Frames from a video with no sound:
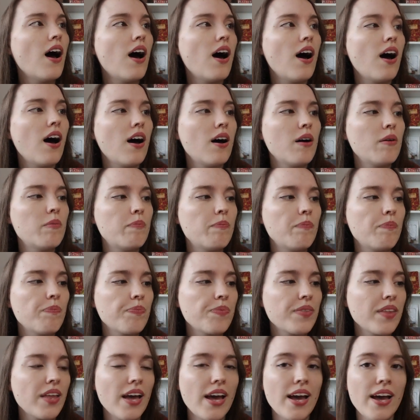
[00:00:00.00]

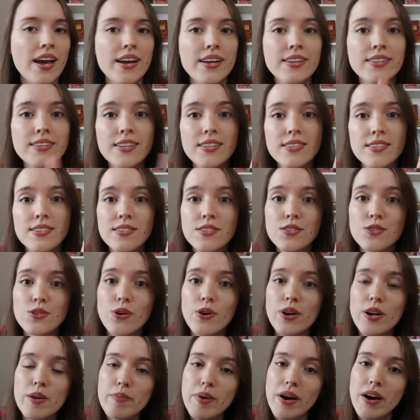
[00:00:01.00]
And this is a
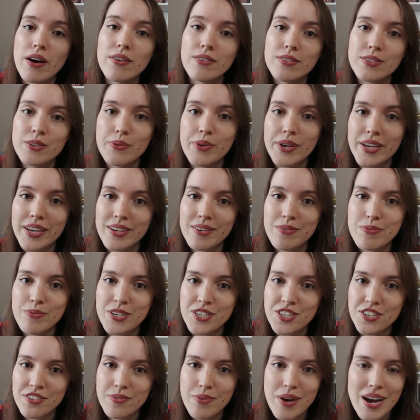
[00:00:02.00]
story about the Wicked
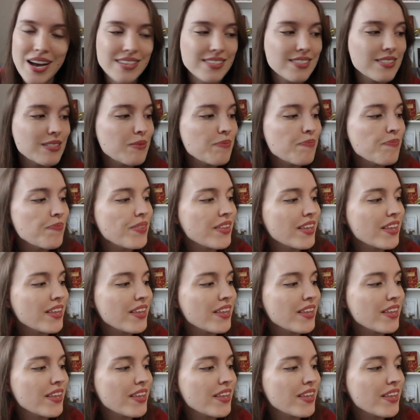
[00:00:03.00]
Witch of the West,